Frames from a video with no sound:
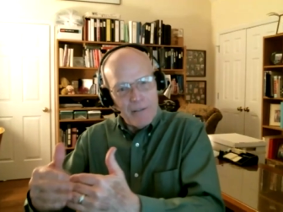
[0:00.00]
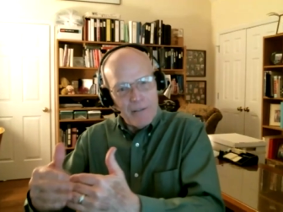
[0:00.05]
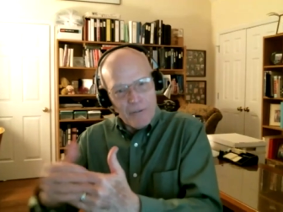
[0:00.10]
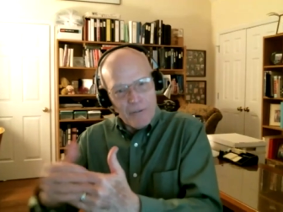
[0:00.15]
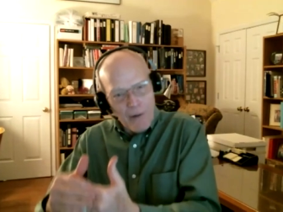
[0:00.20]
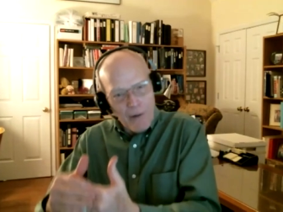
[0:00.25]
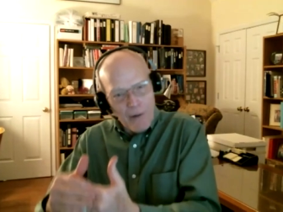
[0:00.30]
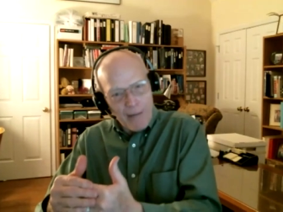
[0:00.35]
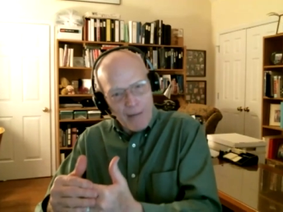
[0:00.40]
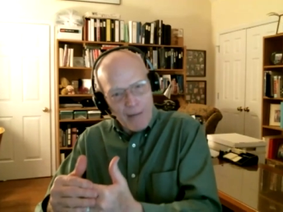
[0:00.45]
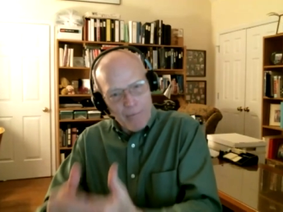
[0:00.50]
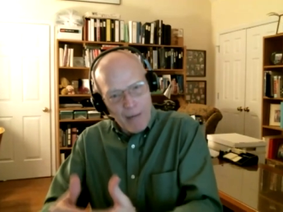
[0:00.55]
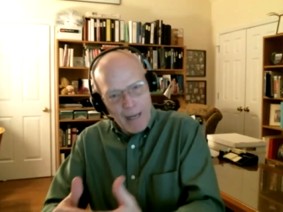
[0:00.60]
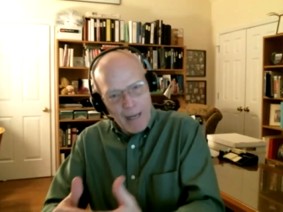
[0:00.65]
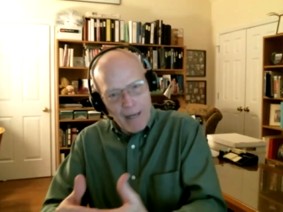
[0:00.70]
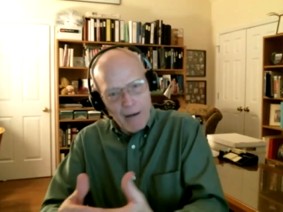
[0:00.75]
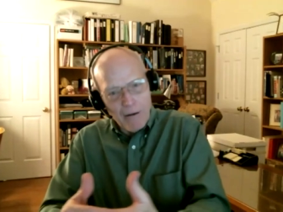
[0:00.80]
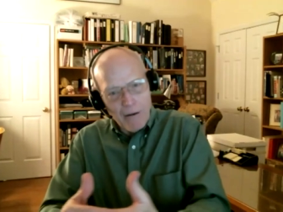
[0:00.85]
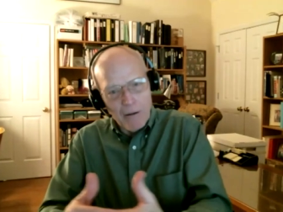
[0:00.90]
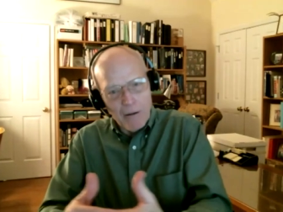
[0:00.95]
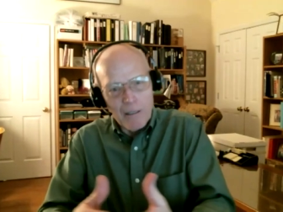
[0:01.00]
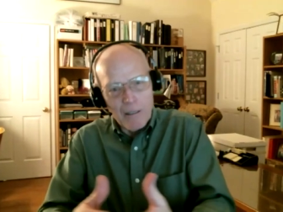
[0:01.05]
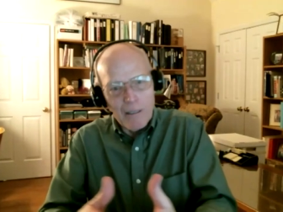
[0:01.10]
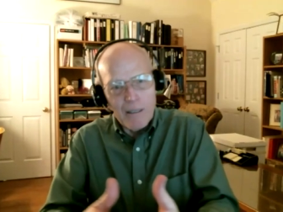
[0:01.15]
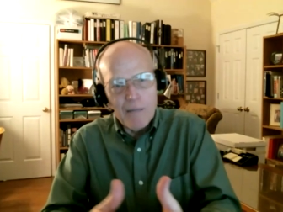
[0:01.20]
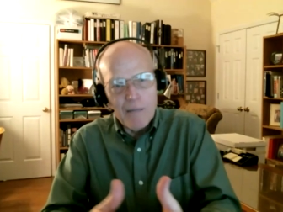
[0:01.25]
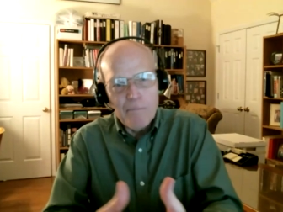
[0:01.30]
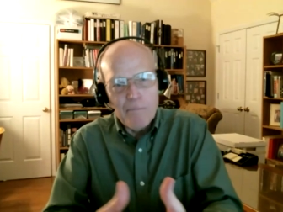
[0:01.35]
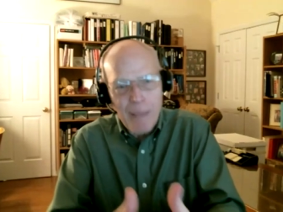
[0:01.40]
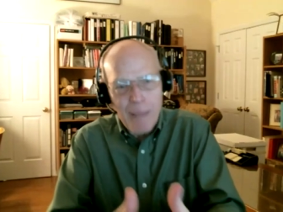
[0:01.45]
direct mail
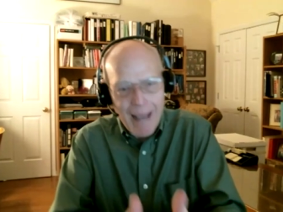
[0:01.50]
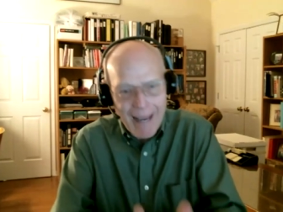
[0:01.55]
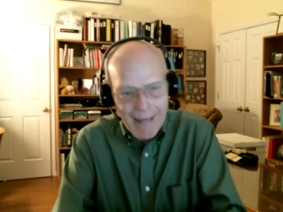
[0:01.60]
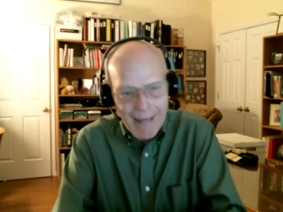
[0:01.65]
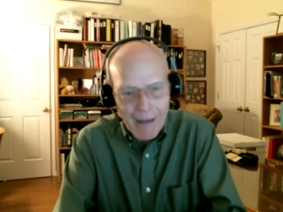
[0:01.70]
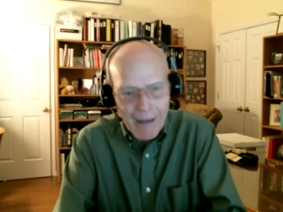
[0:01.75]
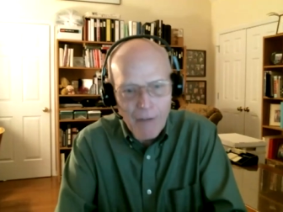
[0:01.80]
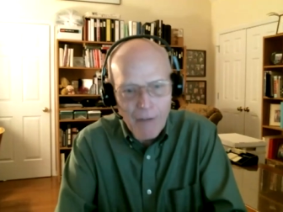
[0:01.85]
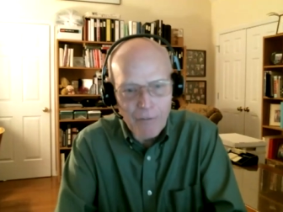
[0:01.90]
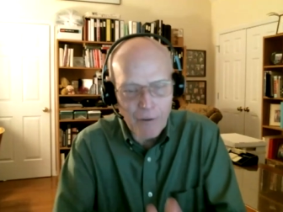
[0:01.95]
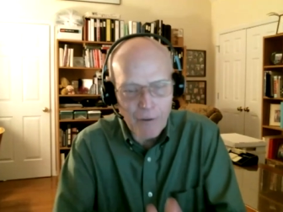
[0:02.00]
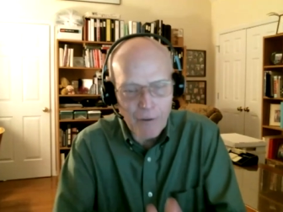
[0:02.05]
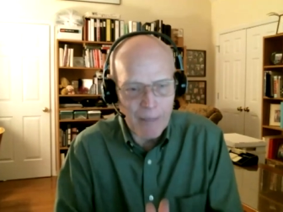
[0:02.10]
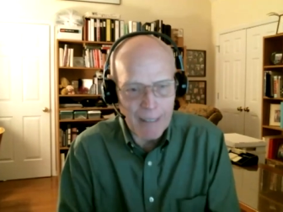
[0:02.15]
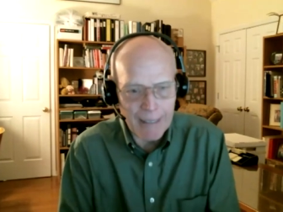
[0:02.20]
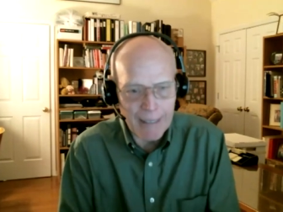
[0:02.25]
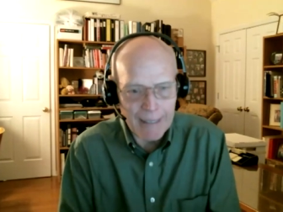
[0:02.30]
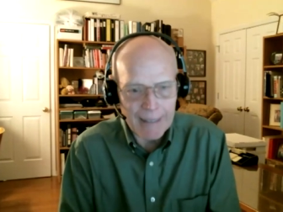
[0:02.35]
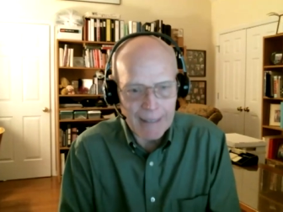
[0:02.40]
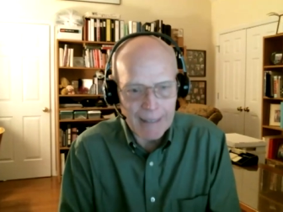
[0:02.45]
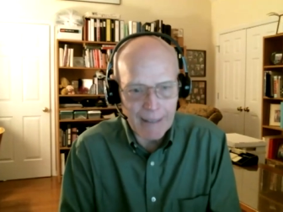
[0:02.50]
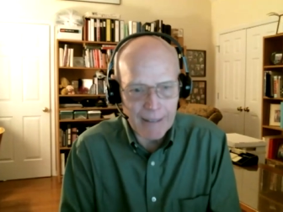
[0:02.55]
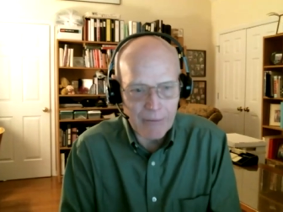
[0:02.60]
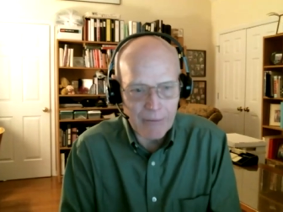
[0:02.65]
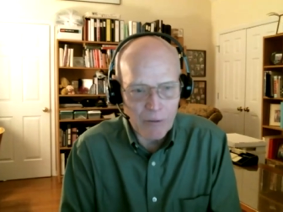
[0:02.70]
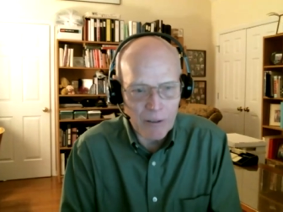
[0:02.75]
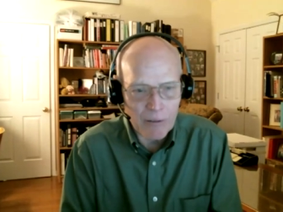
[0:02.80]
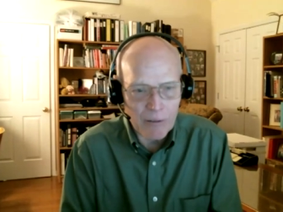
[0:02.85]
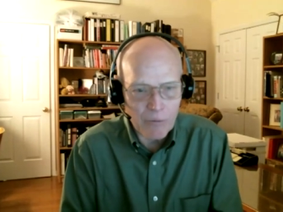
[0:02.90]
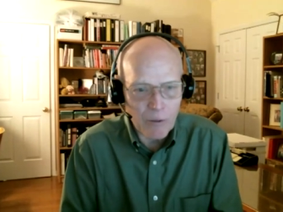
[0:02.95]
pay off
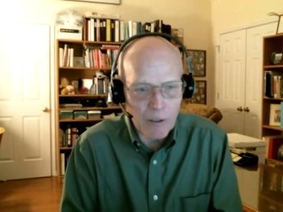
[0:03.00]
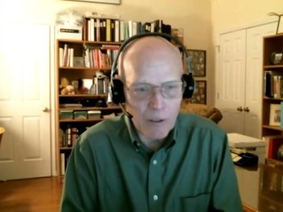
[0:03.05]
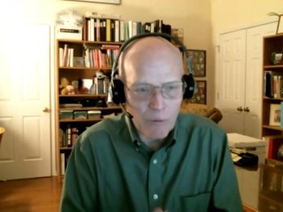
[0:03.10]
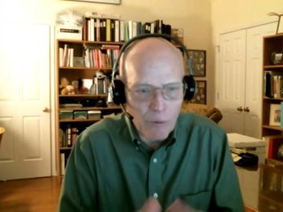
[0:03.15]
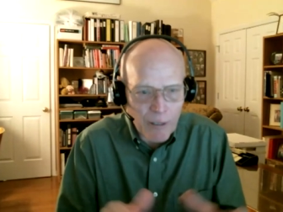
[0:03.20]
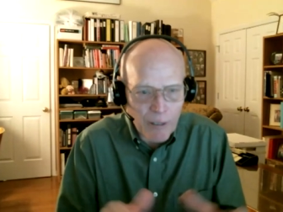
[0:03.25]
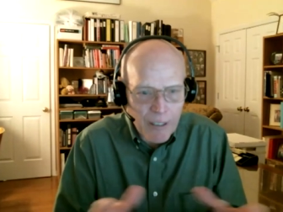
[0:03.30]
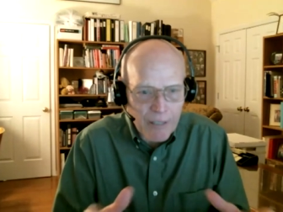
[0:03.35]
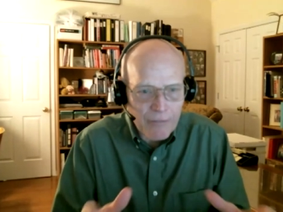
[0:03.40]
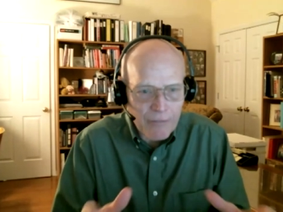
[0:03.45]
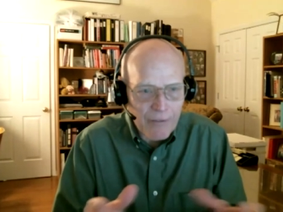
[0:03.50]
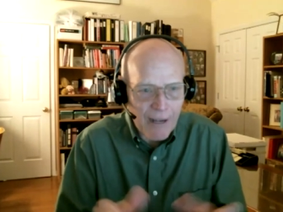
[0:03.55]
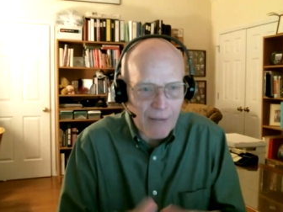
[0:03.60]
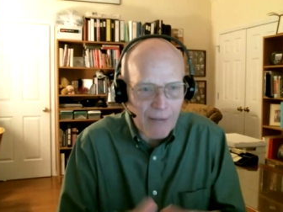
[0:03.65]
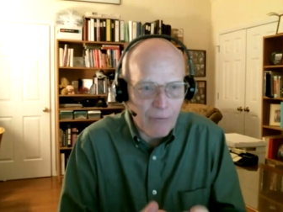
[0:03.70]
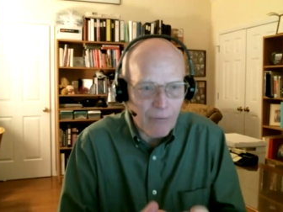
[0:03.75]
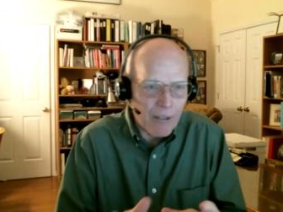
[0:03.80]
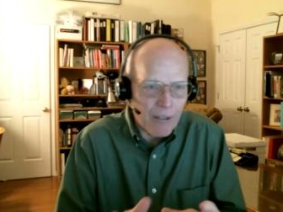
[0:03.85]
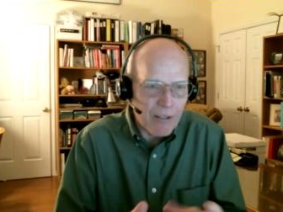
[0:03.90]
immediately? What do you find?